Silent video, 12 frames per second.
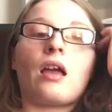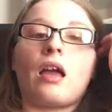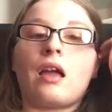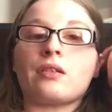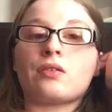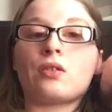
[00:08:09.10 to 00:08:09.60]

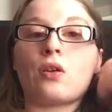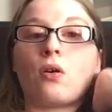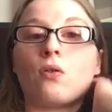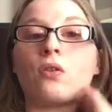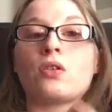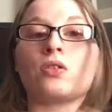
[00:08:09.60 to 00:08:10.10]
And
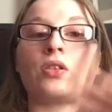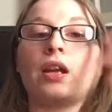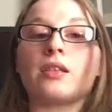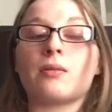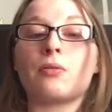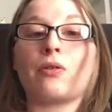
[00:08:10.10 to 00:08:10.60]
so she
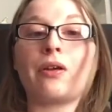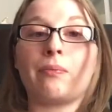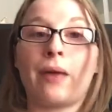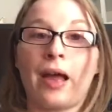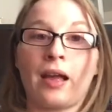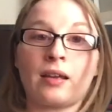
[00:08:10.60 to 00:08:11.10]
ends up going
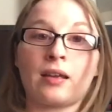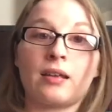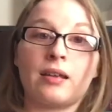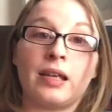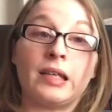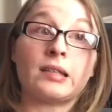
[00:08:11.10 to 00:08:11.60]
back
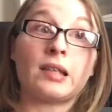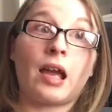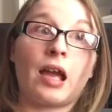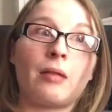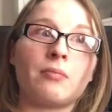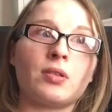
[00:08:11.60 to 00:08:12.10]
in
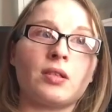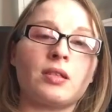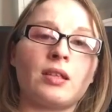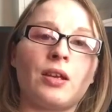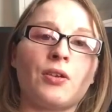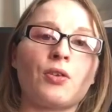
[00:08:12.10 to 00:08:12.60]
time to
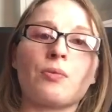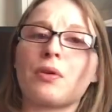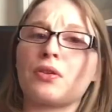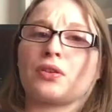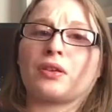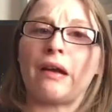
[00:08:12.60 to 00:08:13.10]
see her
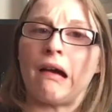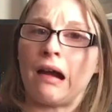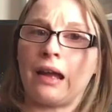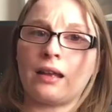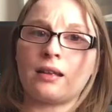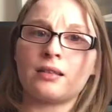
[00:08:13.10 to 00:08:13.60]
mother
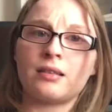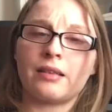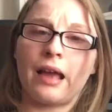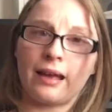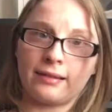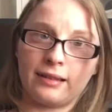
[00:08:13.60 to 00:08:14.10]
die,
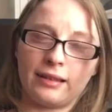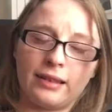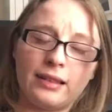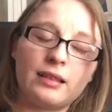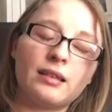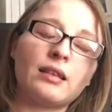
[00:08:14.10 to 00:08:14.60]
sadly,